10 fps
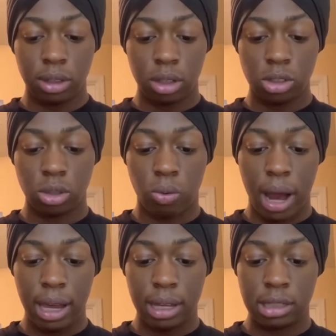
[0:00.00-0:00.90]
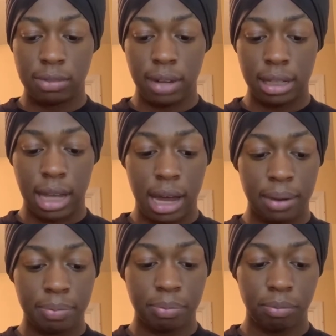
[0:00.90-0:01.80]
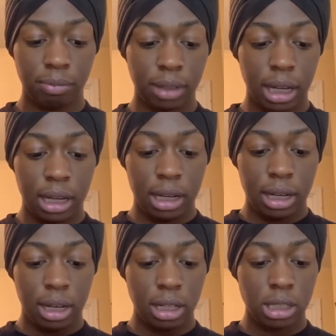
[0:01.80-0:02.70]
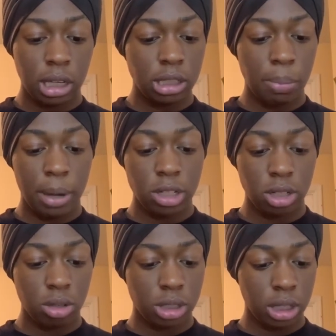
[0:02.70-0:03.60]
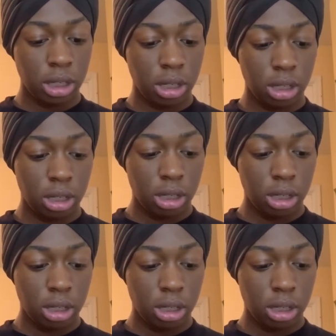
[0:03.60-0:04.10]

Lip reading: write and stuff like that. And it's a bunch of notes in here.